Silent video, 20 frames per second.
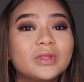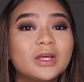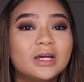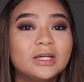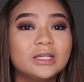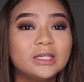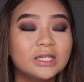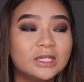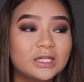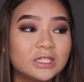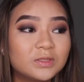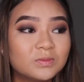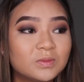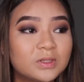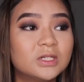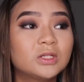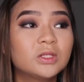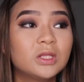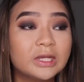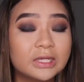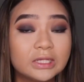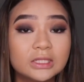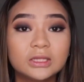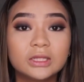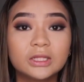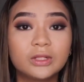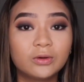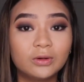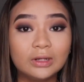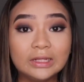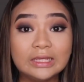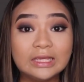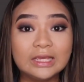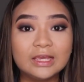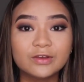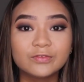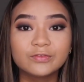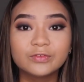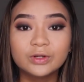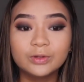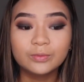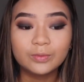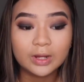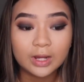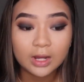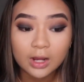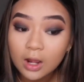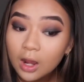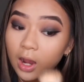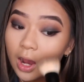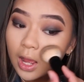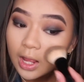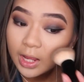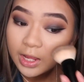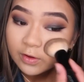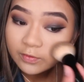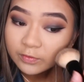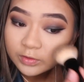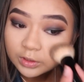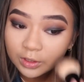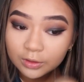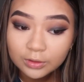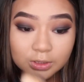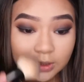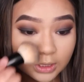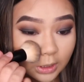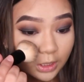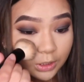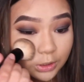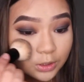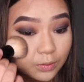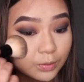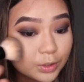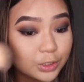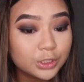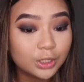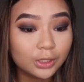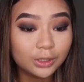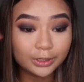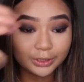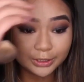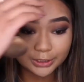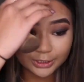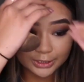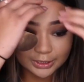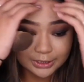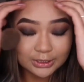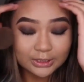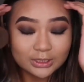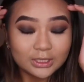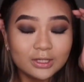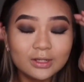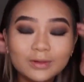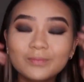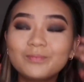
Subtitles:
I get eczema like literally everywhere. I have to go see a dermatologist